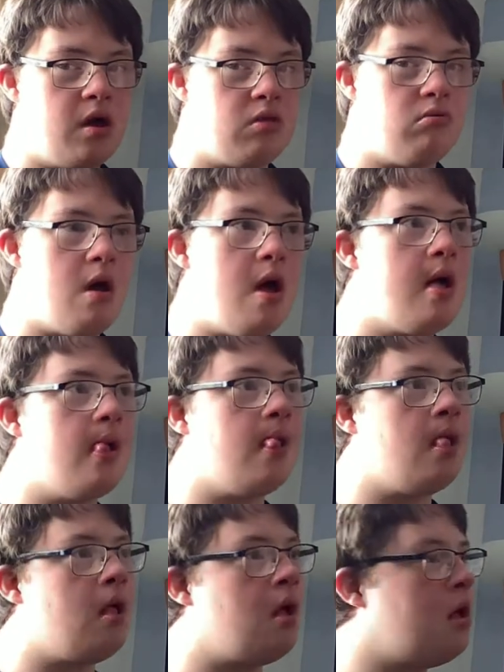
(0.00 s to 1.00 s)
Israel.
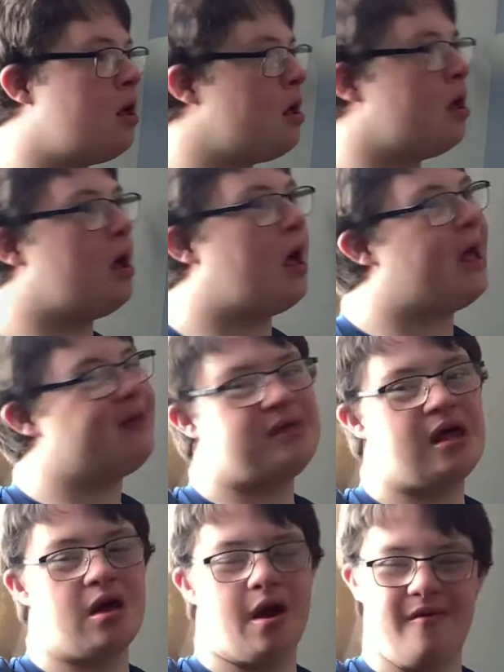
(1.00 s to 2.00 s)
I
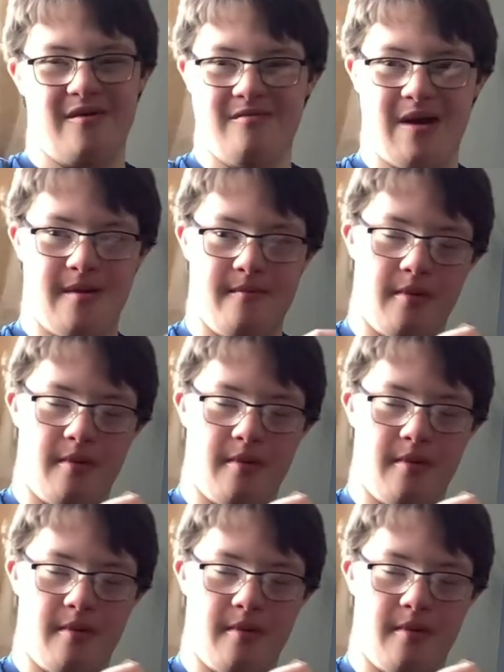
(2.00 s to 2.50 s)
think I would not.